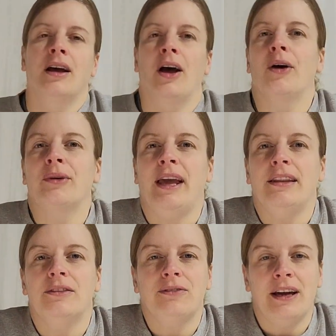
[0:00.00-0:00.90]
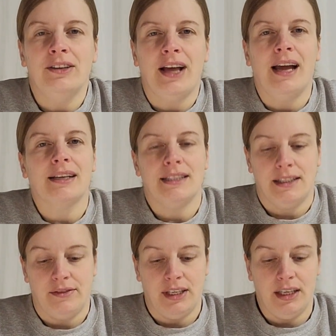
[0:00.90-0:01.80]
Okay, the final
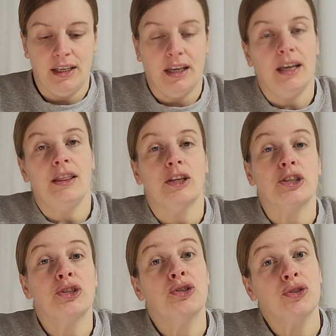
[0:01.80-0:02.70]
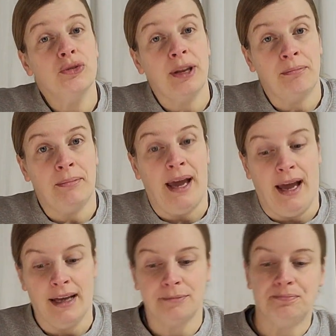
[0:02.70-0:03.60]
activity in the student
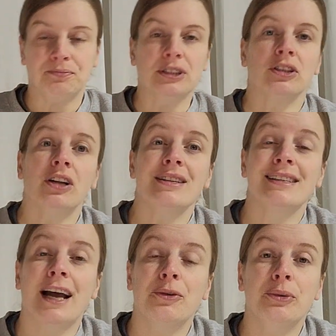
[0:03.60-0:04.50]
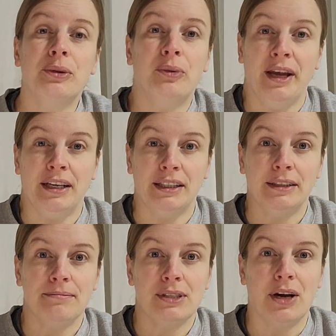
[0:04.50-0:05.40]
bag is called Sound with Wind.
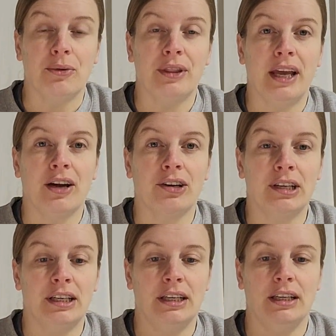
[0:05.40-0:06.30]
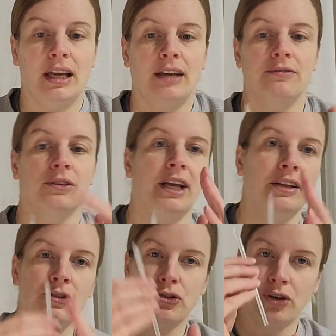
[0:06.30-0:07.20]
So they are going to need a
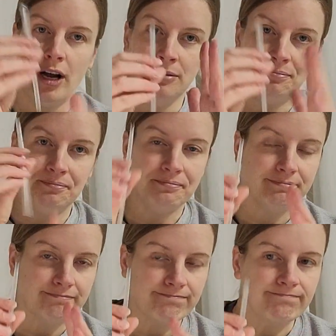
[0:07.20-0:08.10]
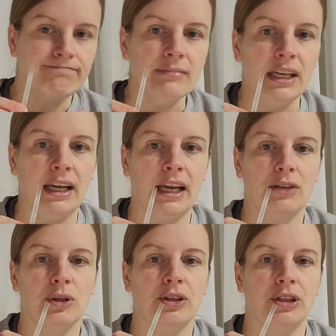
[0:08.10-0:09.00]
full-length straw, and
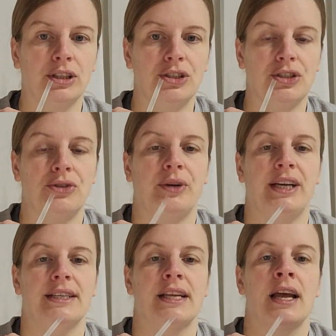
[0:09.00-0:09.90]
what they're going to do is